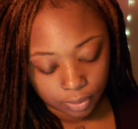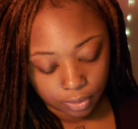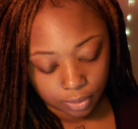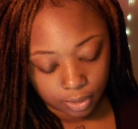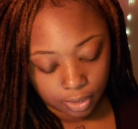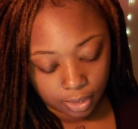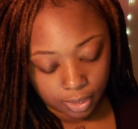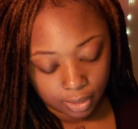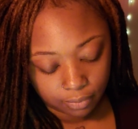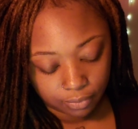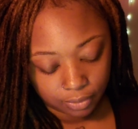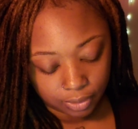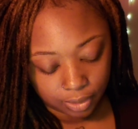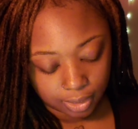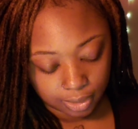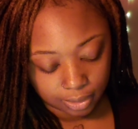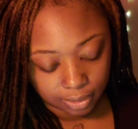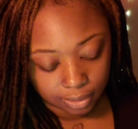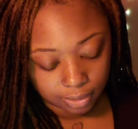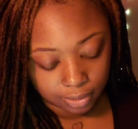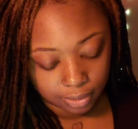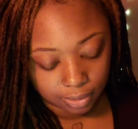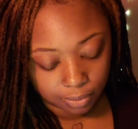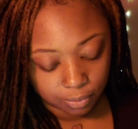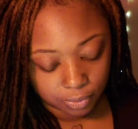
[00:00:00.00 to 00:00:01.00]
They have a lot
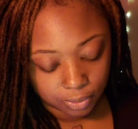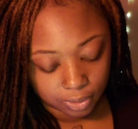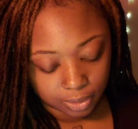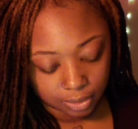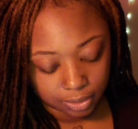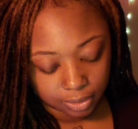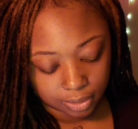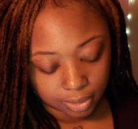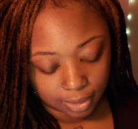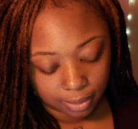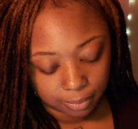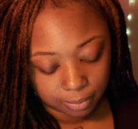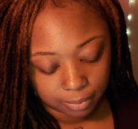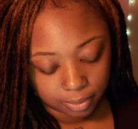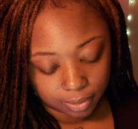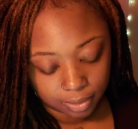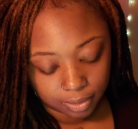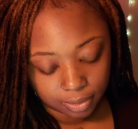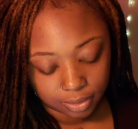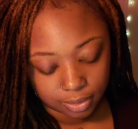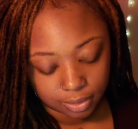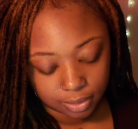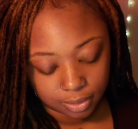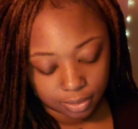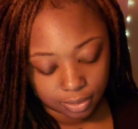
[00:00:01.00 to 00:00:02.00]
that they want to say
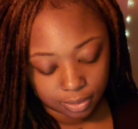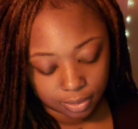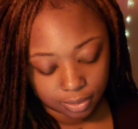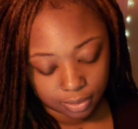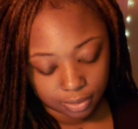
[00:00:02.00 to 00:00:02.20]
because